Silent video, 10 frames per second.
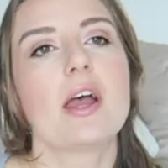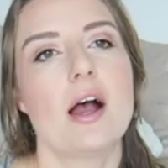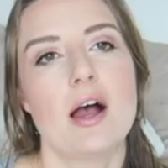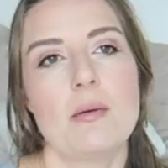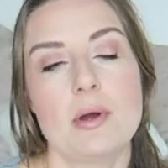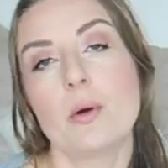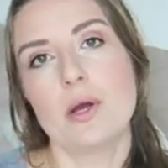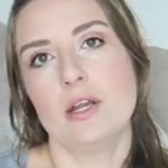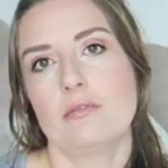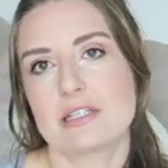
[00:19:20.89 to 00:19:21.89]
Oh,
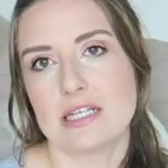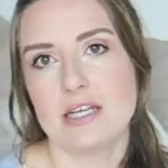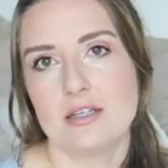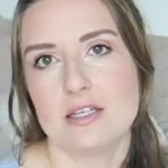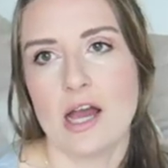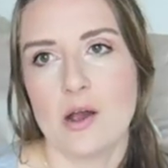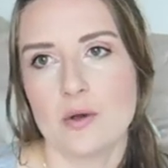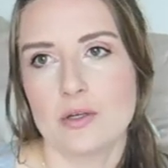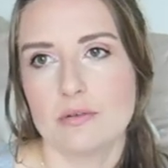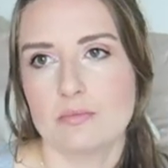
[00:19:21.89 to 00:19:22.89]
and obviously now